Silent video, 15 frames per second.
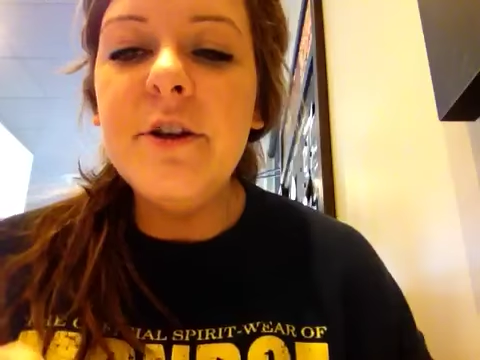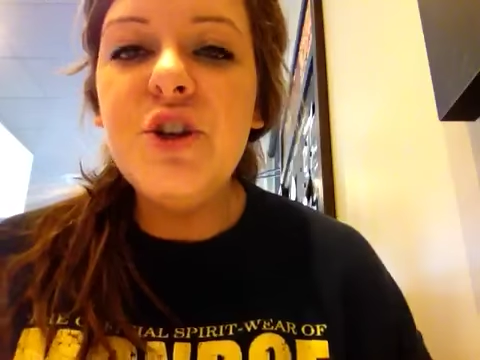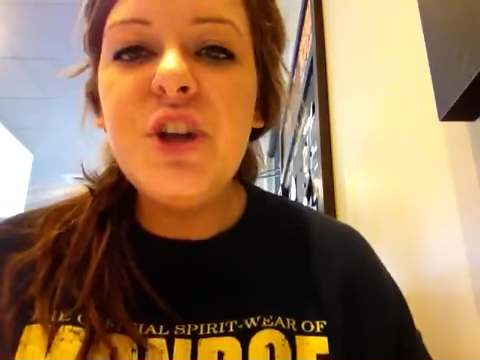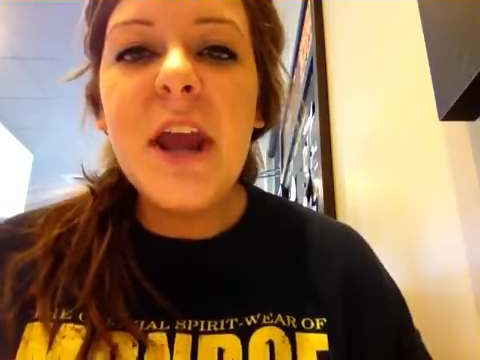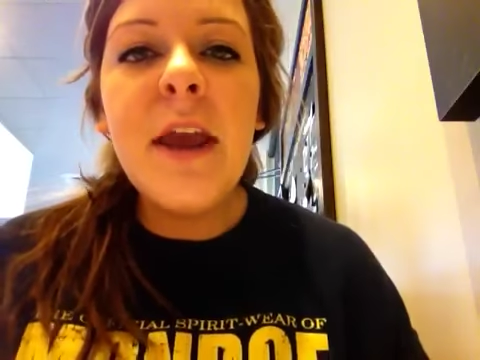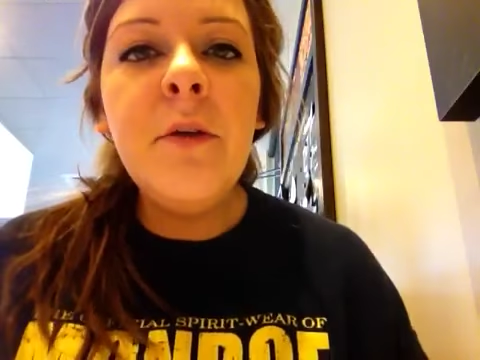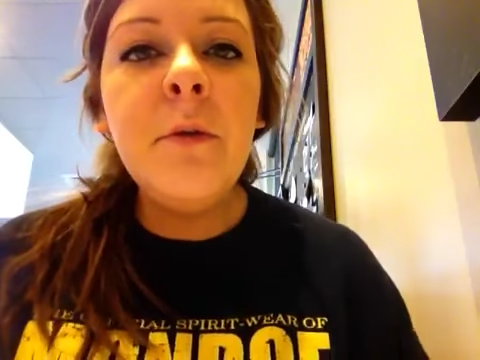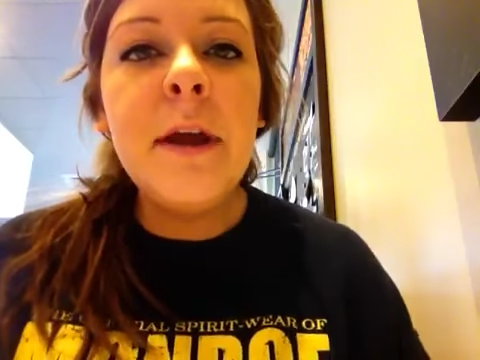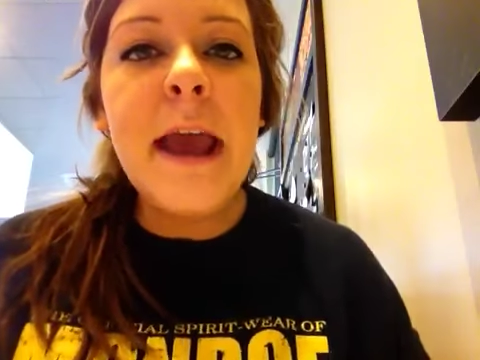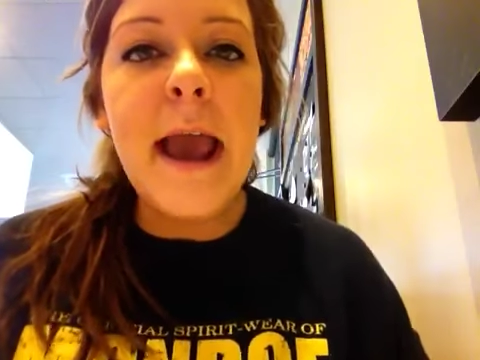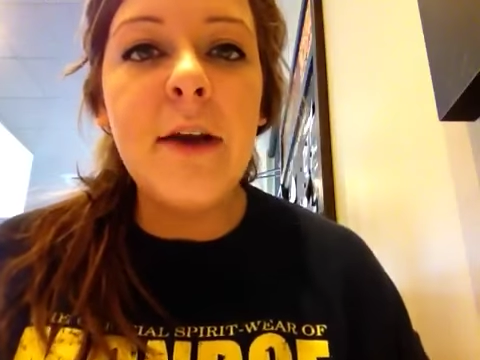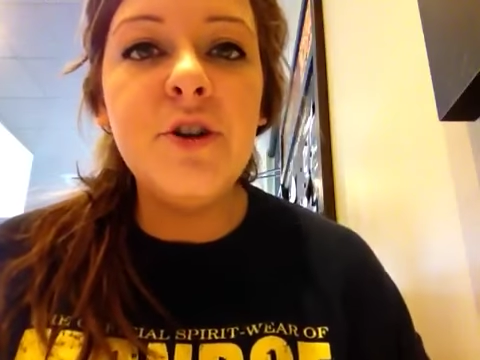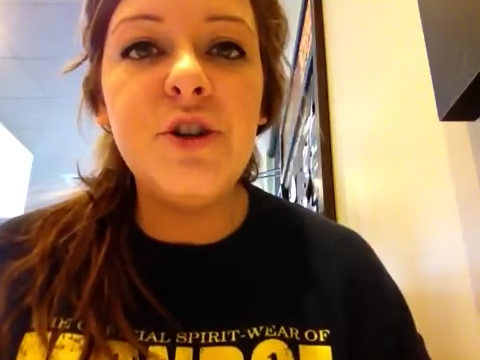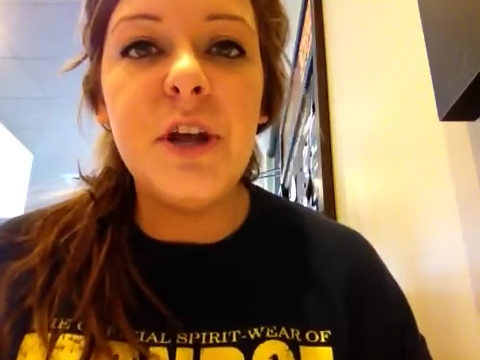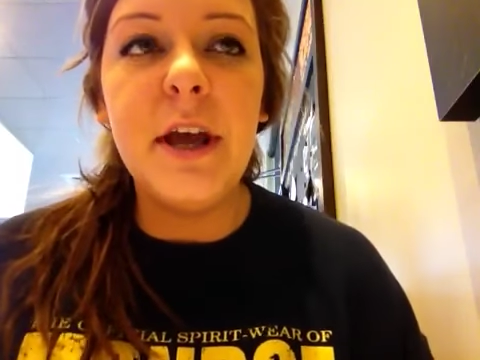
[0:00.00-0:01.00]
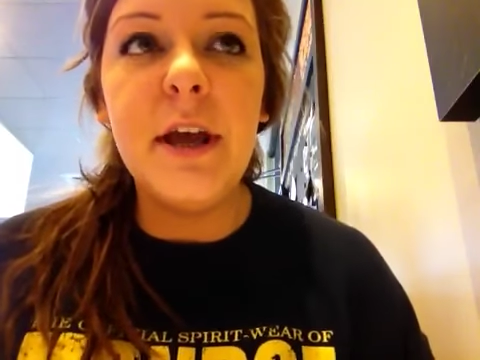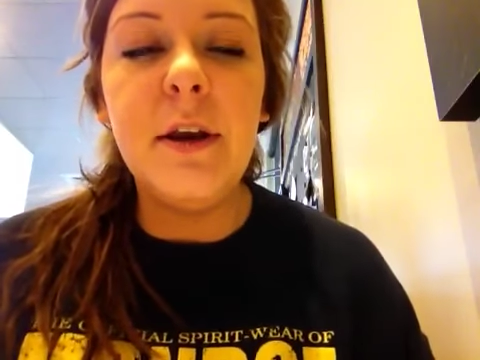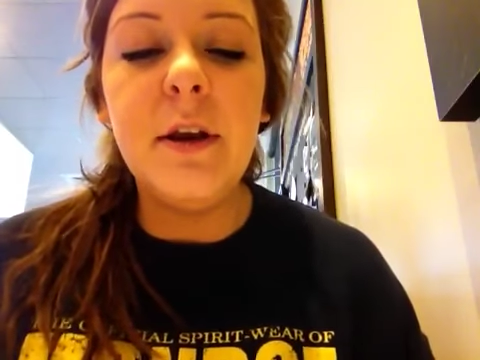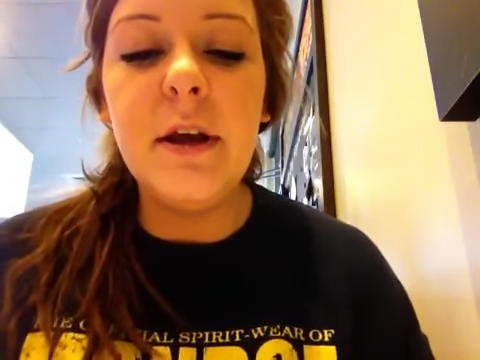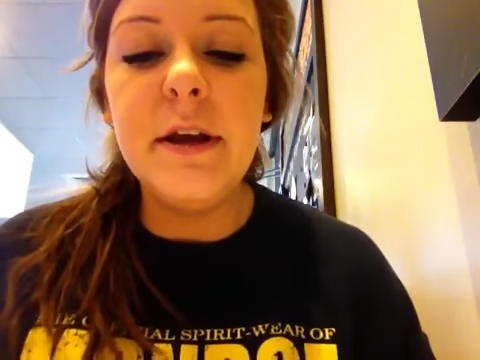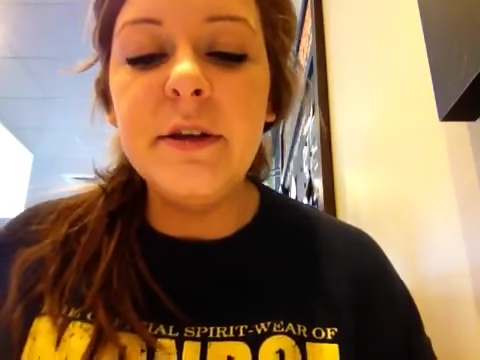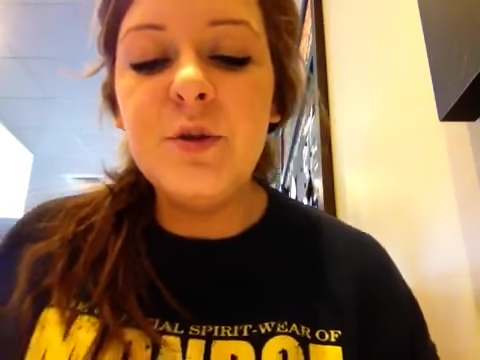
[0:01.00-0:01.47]
a chain
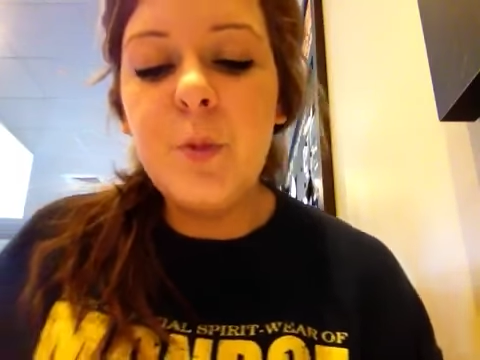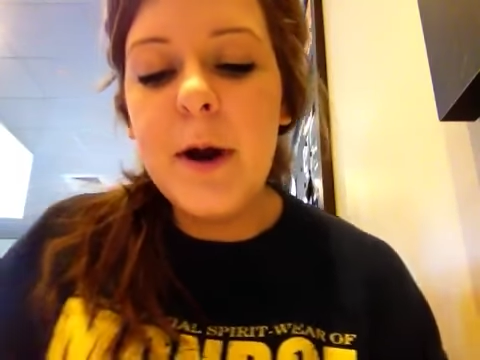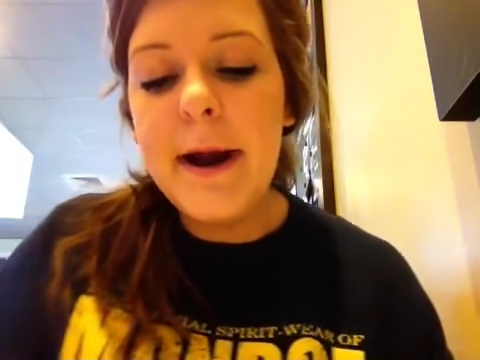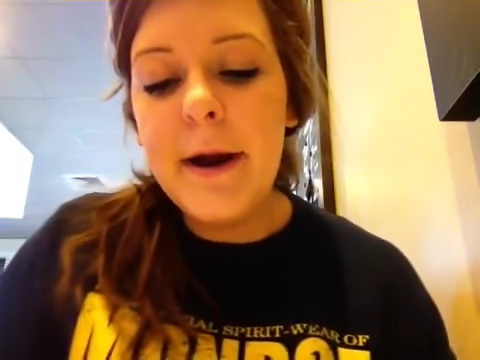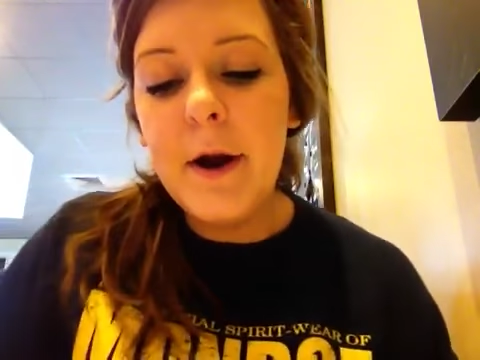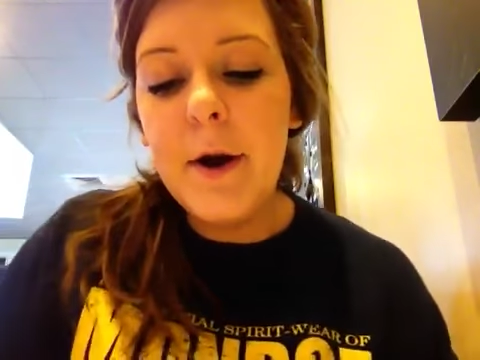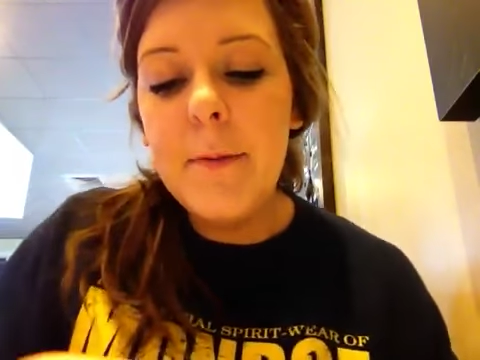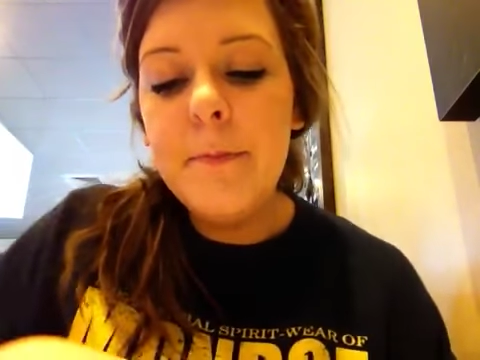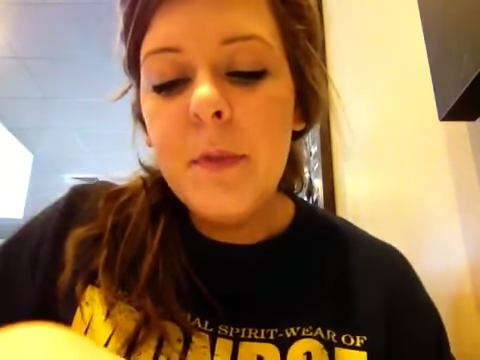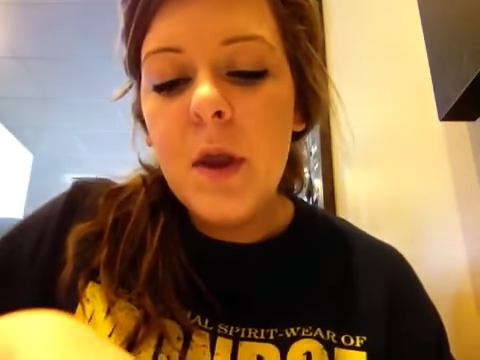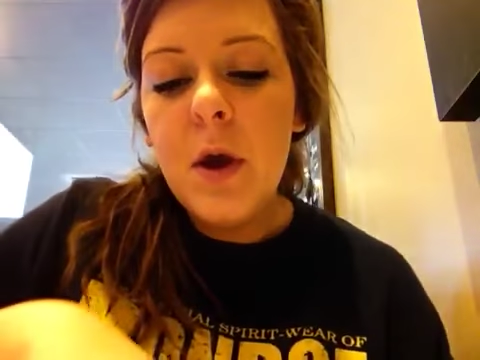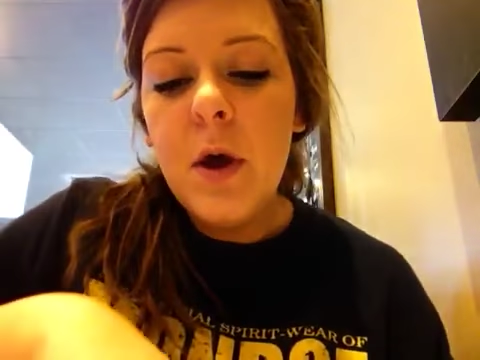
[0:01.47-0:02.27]
reaction is where